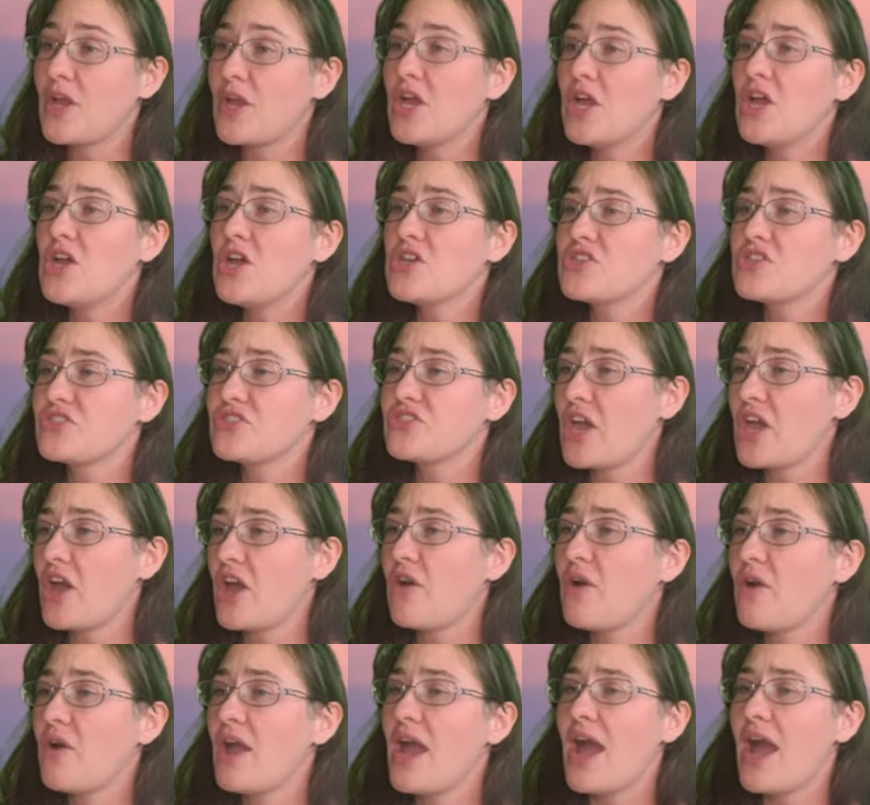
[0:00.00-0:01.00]
So
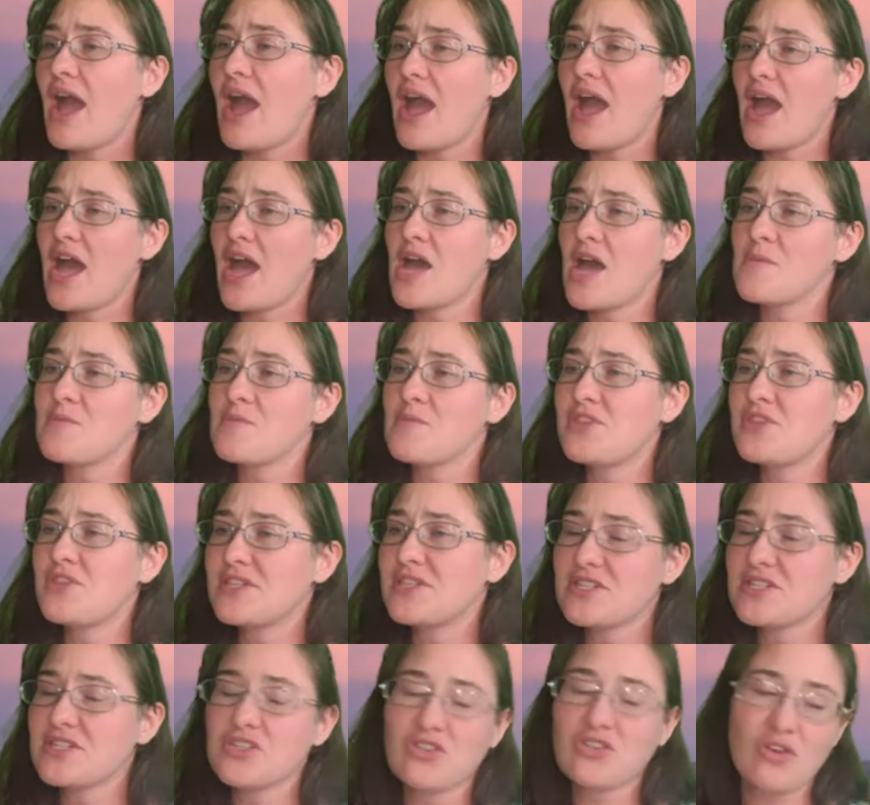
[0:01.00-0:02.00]
um, this is
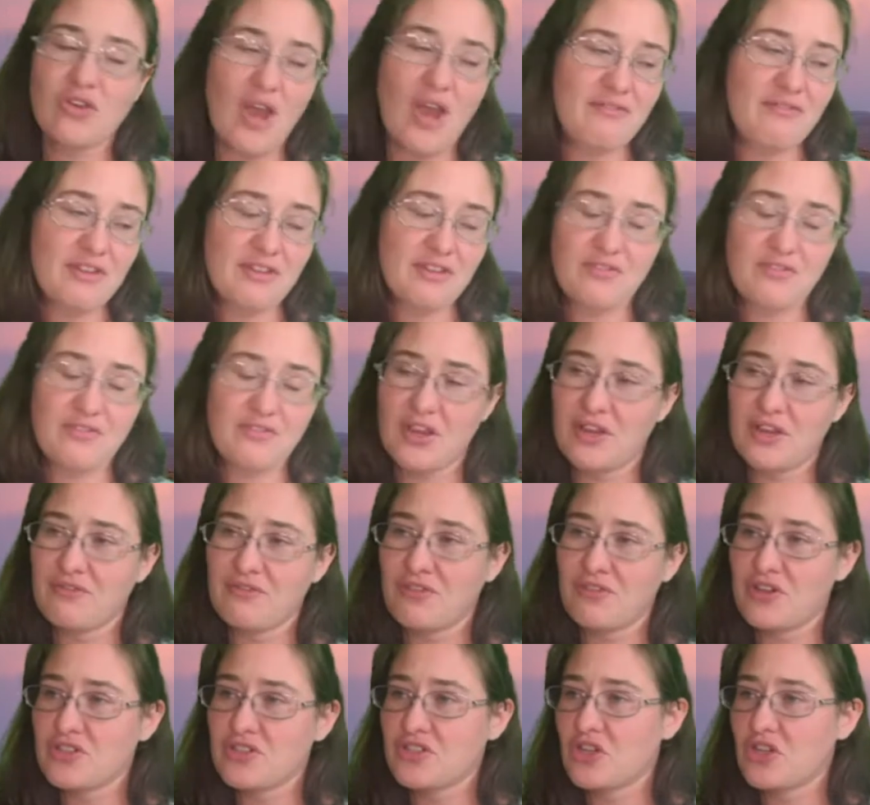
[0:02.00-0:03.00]
the graphic for
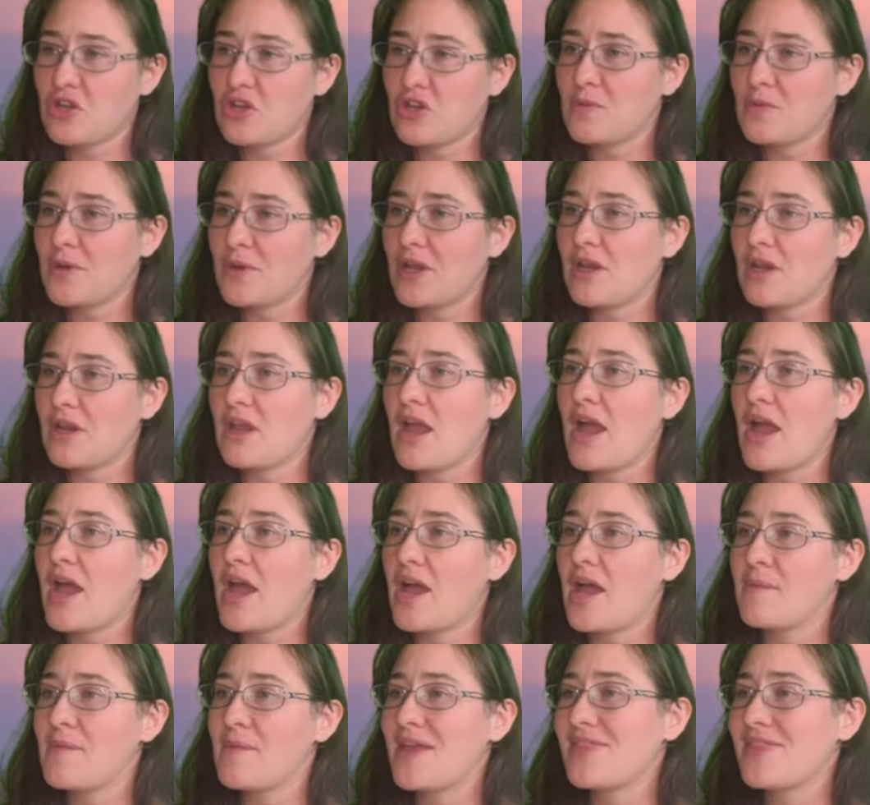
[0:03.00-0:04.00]
Invertober, um,
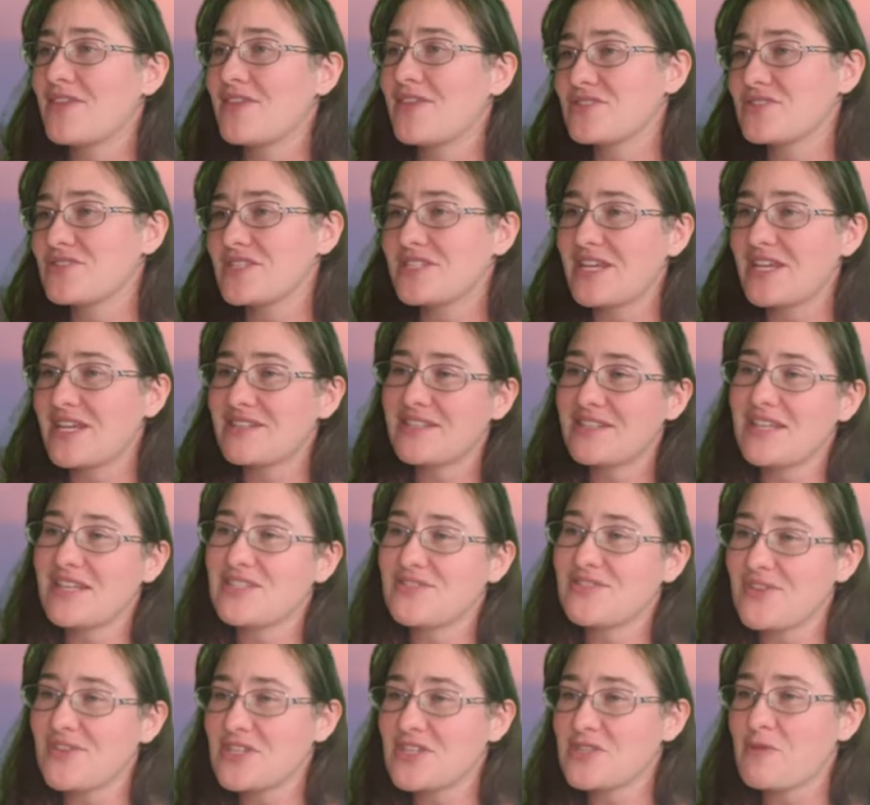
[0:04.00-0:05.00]
and there's a head
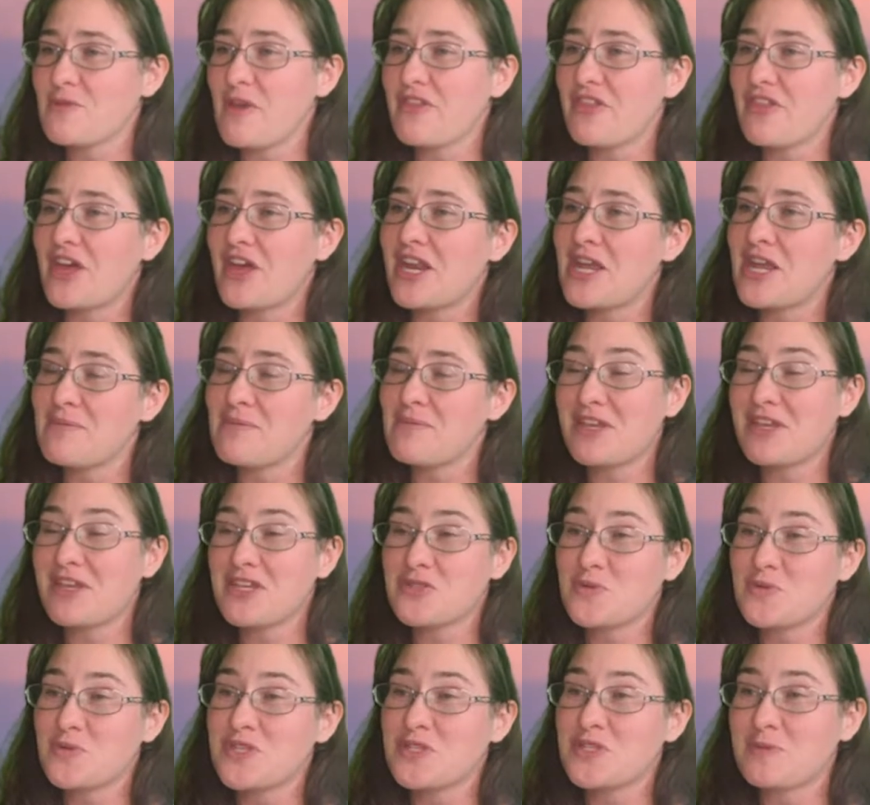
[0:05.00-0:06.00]
Sphinx moth on it because we
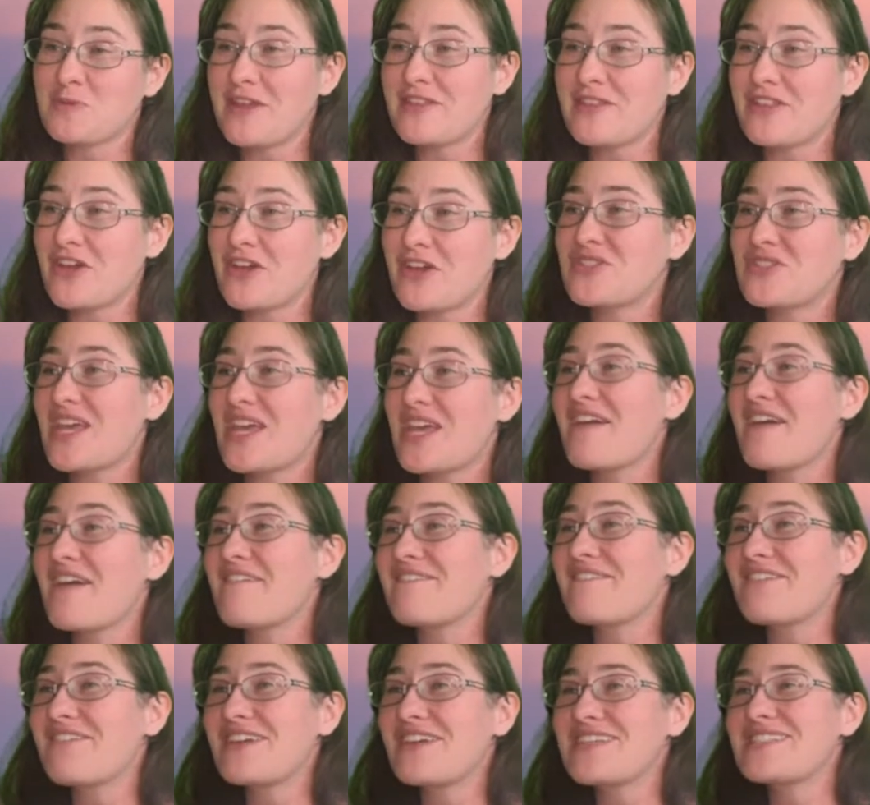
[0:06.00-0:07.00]
spread those
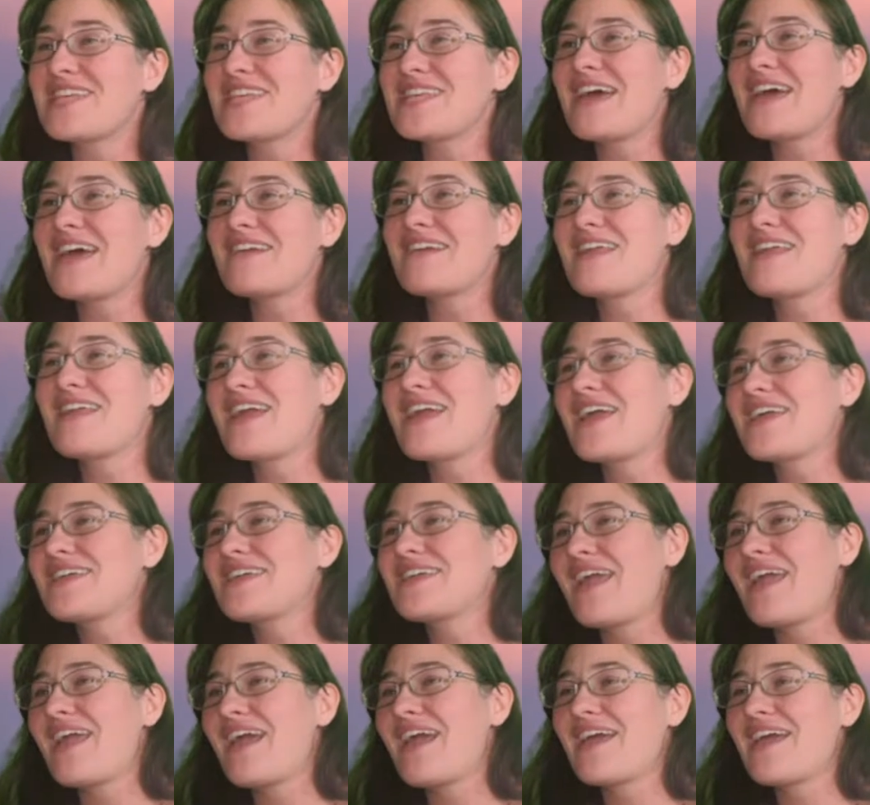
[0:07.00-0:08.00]
every Saturday.
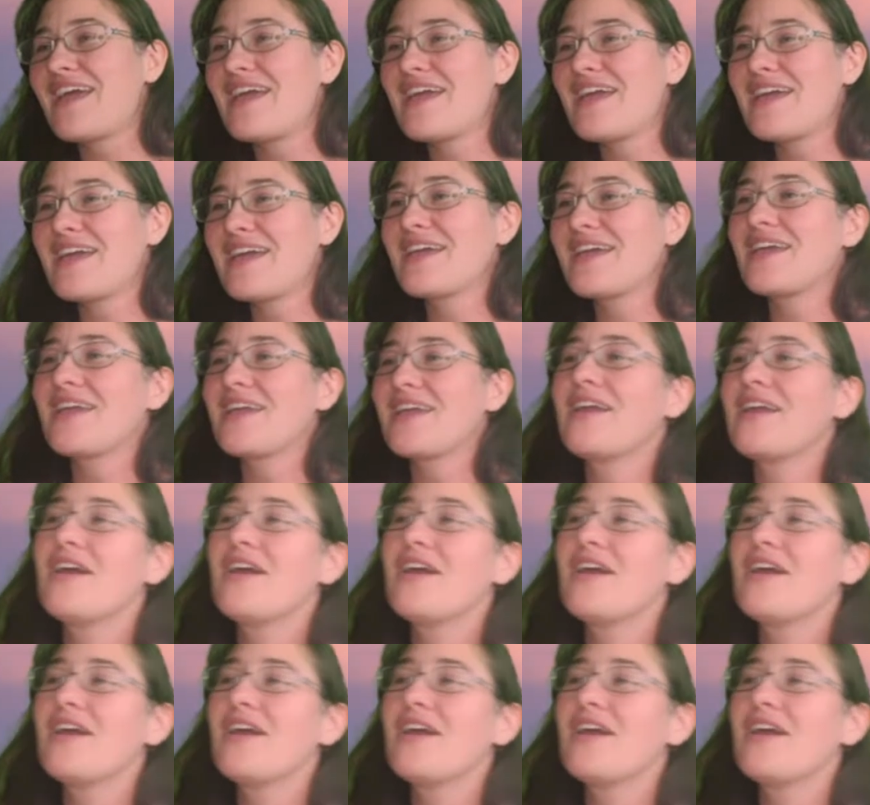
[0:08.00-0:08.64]
Yay!